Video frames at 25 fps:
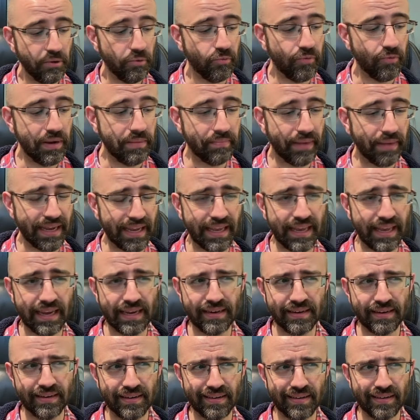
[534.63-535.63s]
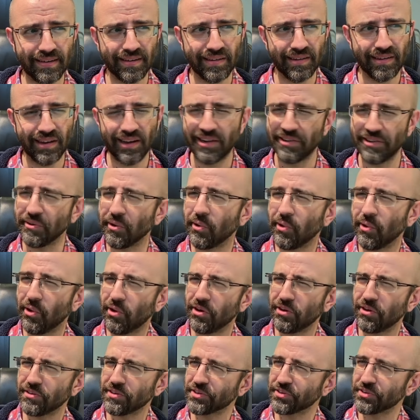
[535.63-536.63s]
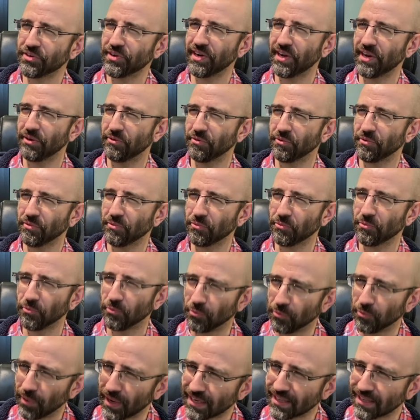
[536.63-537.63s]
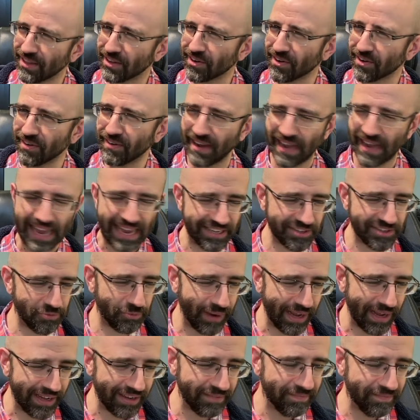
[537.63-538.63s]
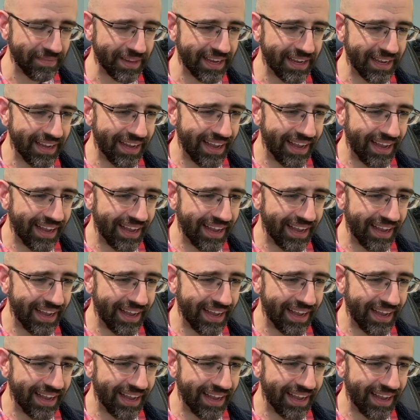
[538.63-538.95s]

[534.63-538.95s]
we might get an alternate Riddler as well.